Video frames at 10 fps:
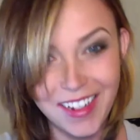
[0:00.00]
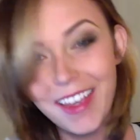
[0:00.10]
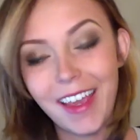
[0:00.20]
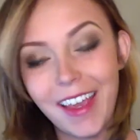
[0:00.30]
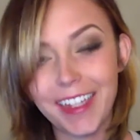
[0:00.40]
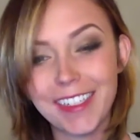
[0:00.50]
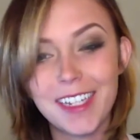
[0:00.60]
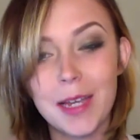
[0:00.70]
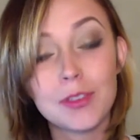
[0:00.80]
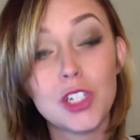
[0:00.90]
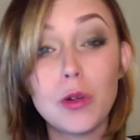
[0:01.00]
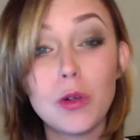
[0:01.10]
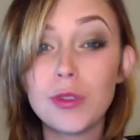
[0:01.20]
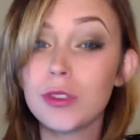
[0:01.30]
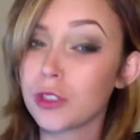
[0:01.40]
And
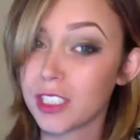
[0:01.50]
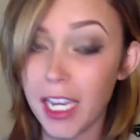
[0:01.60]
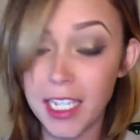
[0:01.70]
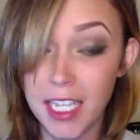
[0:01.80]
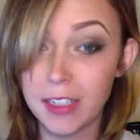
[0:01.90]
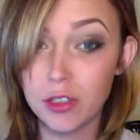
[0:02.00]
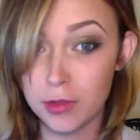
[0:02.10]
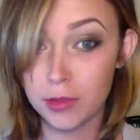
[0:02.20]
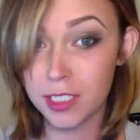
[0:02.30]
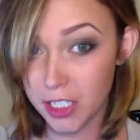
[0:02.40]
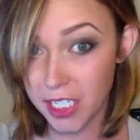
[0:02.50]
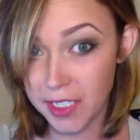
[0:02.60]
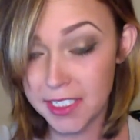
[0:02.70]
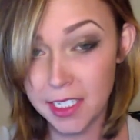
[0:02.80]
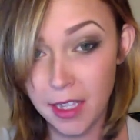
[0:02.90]
don't take it too
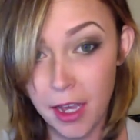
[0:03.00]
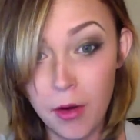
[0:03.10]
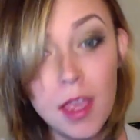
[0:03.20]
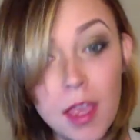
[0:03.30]
seriously, though.